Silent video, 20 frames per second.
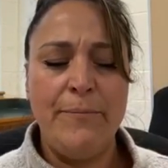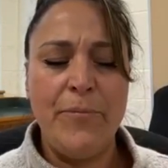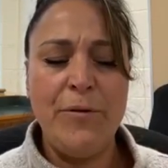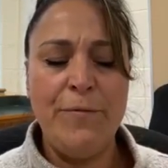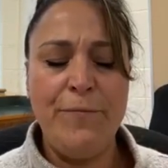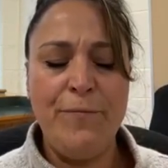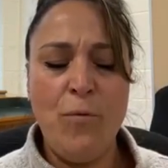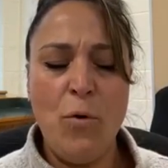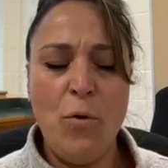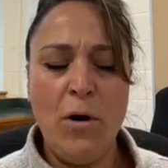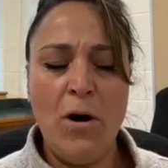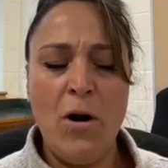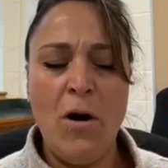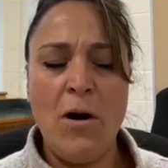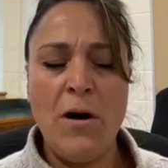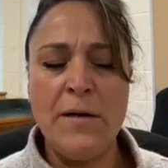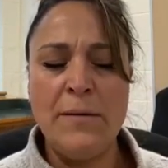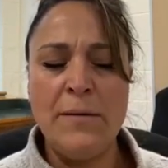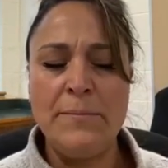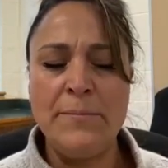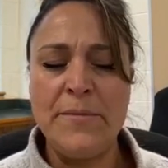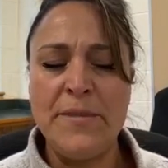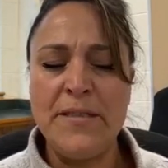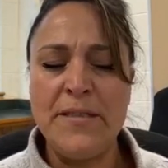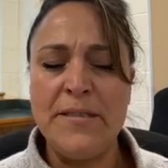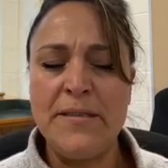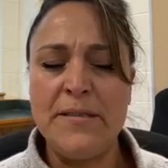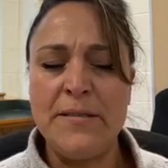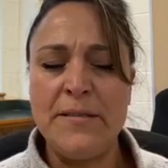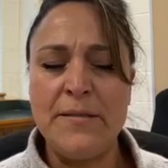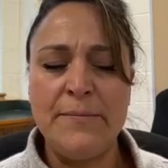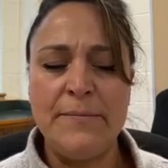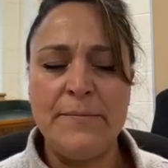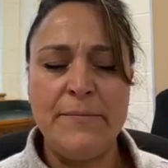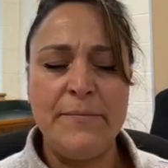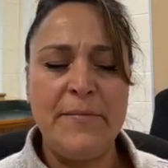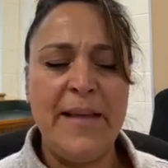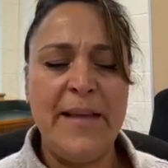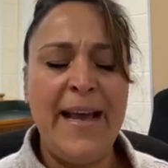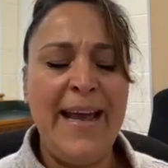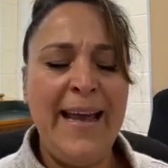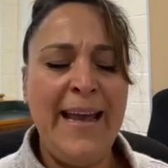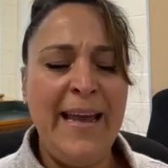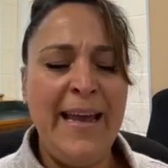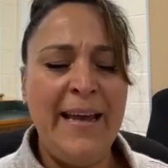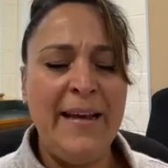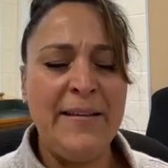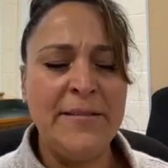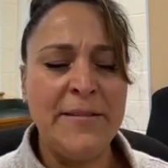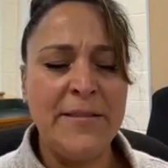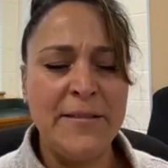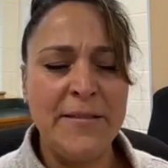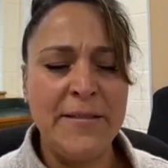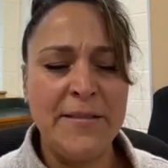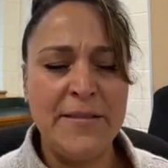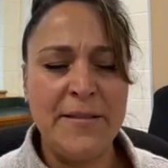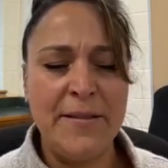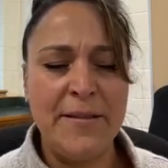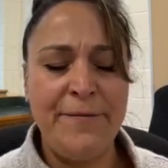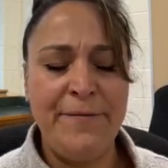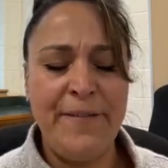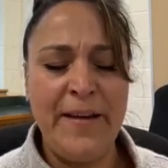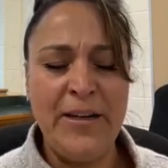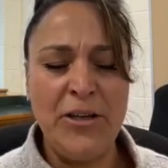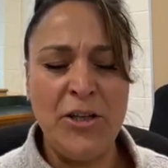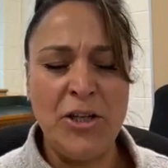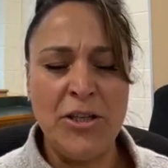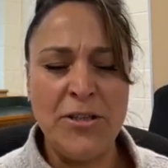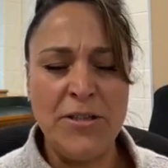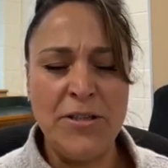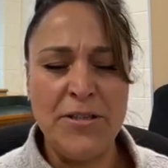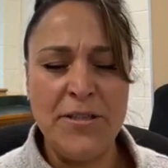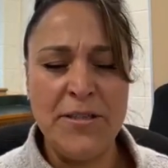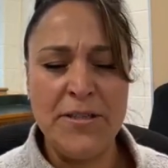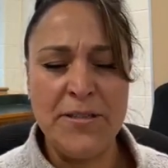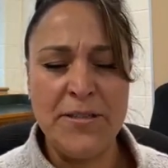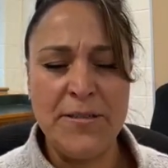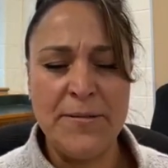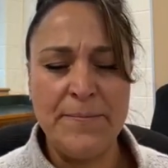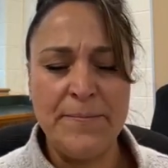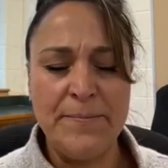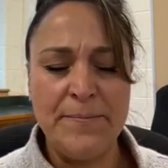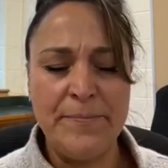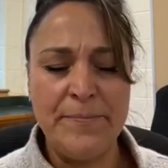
the forearms, the hands, the fingers,